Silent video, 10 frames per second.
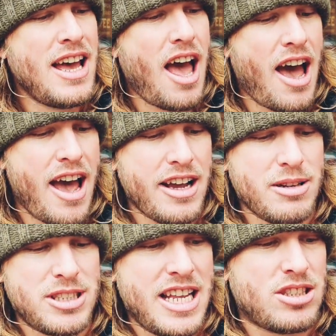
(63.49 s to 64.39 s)
It
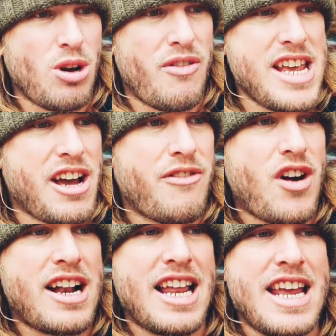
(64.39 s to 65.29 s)
comes in these sort of
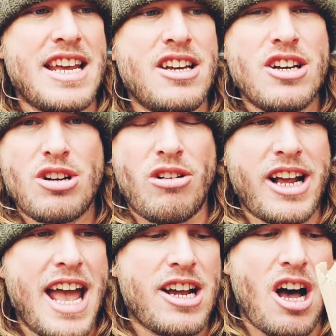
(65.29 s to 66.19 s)
eco-friendly
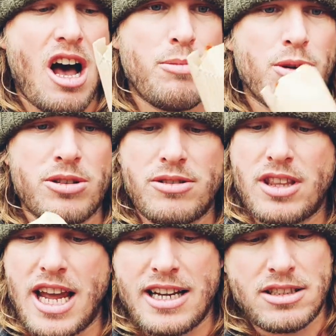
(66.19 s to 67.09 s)
corrugated cardboard
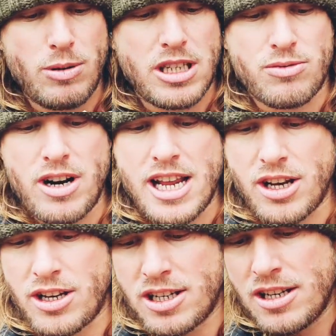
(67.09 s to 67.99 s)
things, which is really
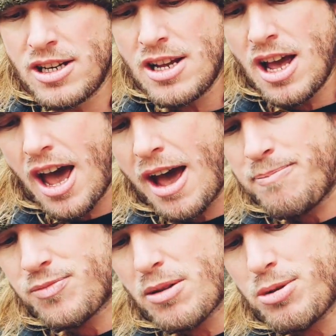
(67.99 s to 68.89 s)
good.
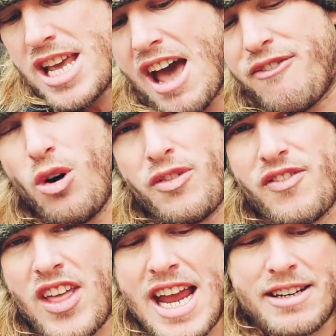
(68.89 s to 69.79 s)
But yeah,
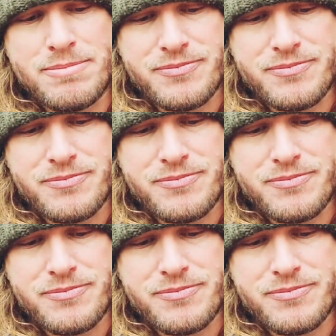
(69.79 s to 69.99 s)
£4.15